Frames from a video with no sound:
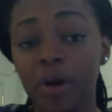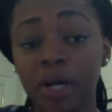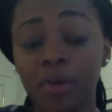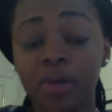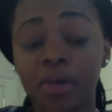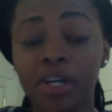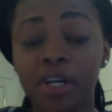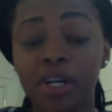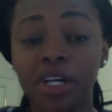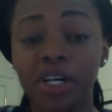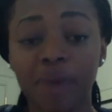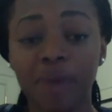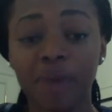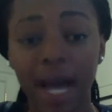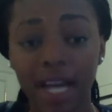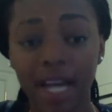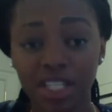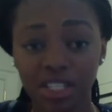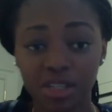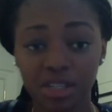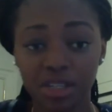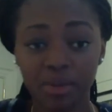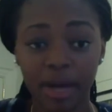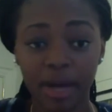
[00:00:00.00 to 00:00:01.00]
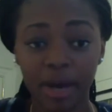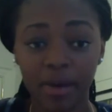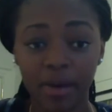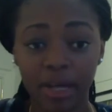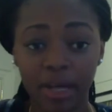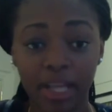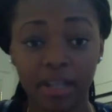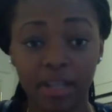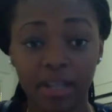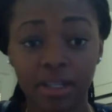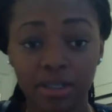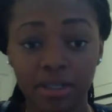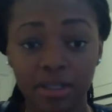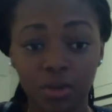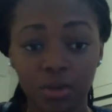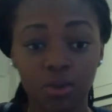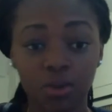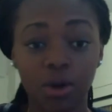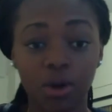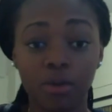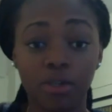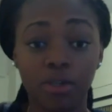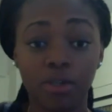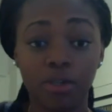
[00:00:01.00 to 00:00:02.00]
you passionate about, and
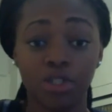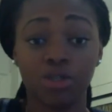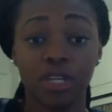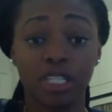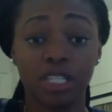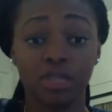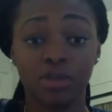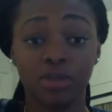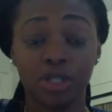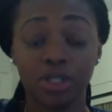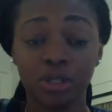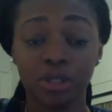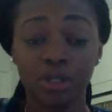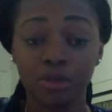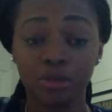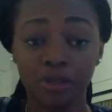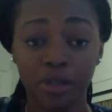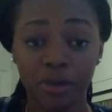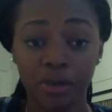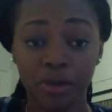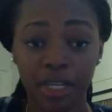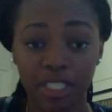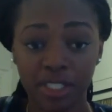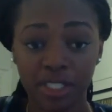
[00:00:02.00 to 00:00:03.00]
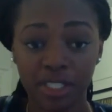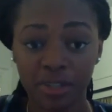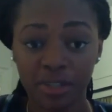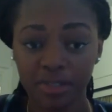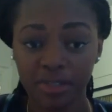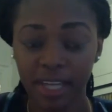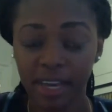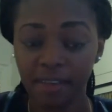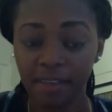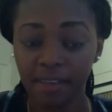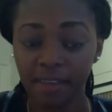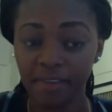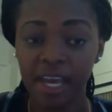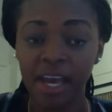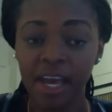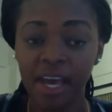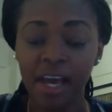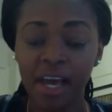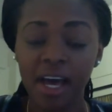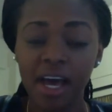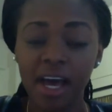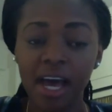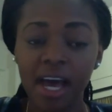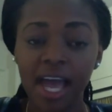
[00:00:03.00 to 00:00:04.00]
what would you like to pursue for the rest of your life?
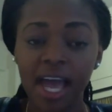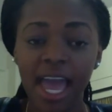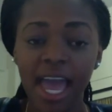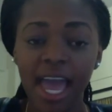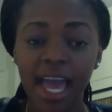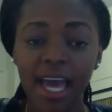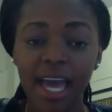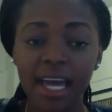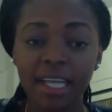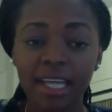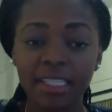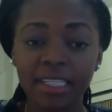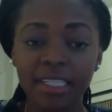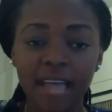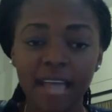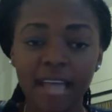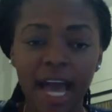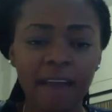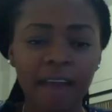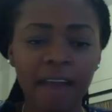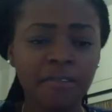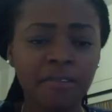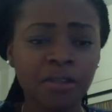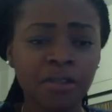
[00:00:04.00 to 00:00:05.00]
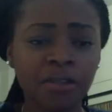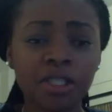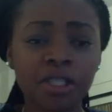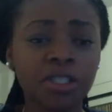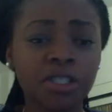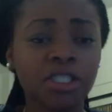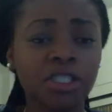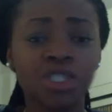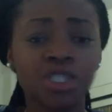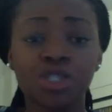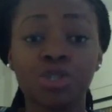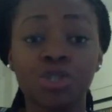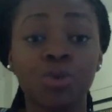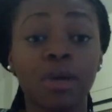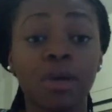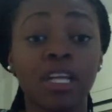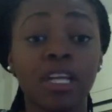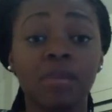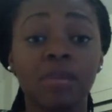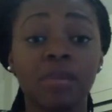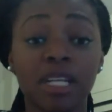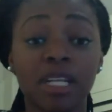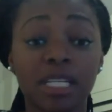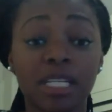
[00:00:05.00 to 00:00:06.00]
And after literally just
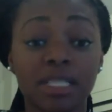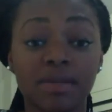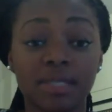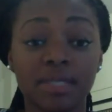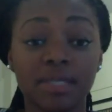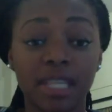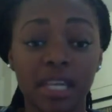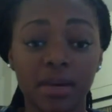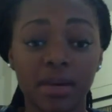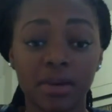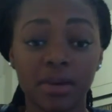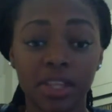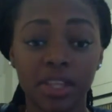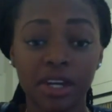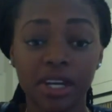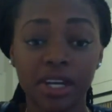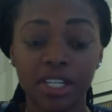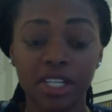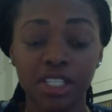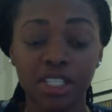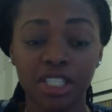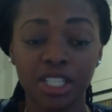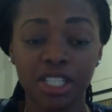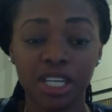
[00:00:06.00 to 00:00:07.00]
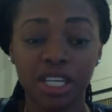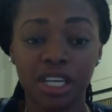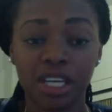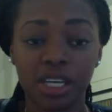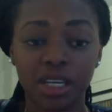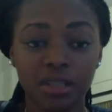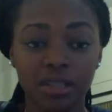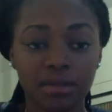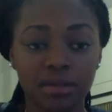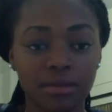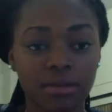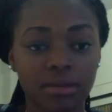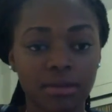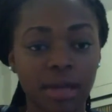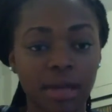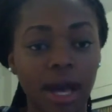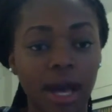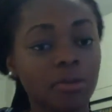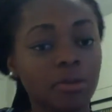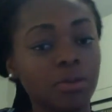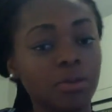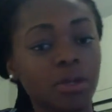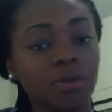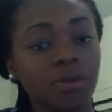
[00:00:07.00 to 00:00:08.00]
20 minutes of sitting with her, she
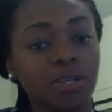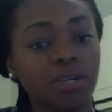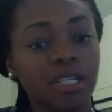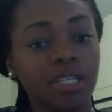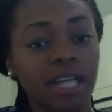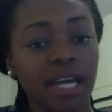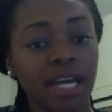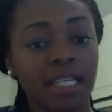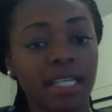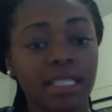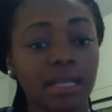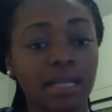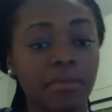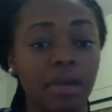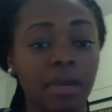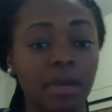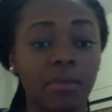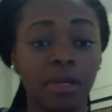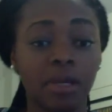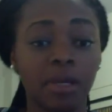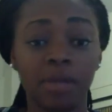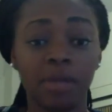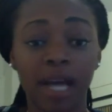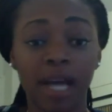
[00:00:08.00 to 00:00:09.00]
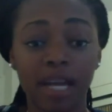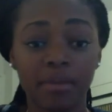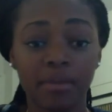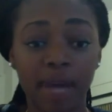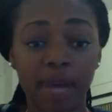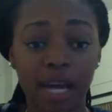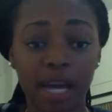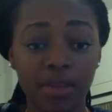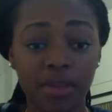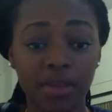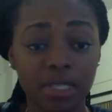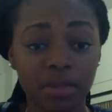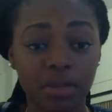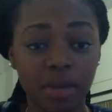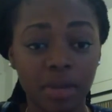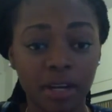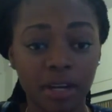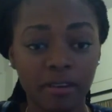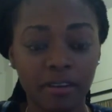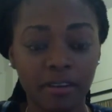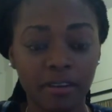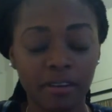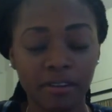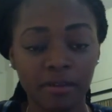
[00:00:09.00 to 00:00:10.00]
helped me realize that maybe applied math was a
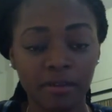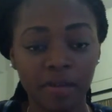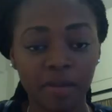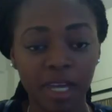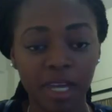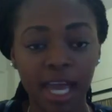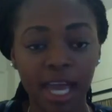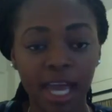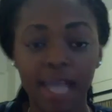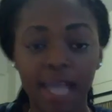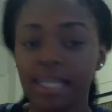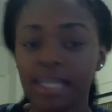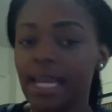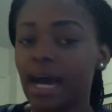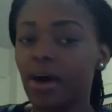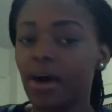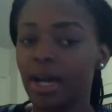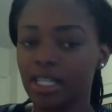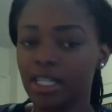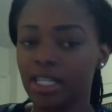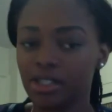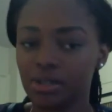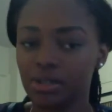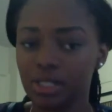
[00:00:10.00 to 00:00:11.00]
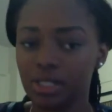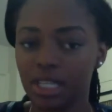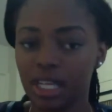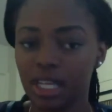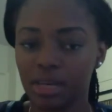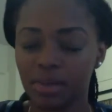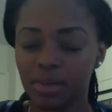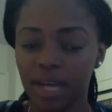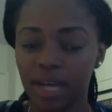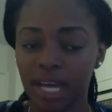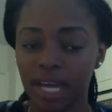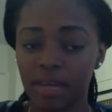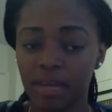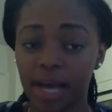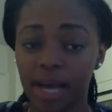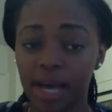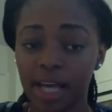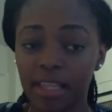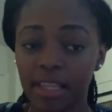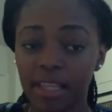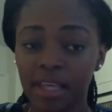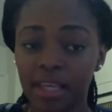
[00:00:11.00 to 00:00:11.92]
better fit for me, and now I do study applied math.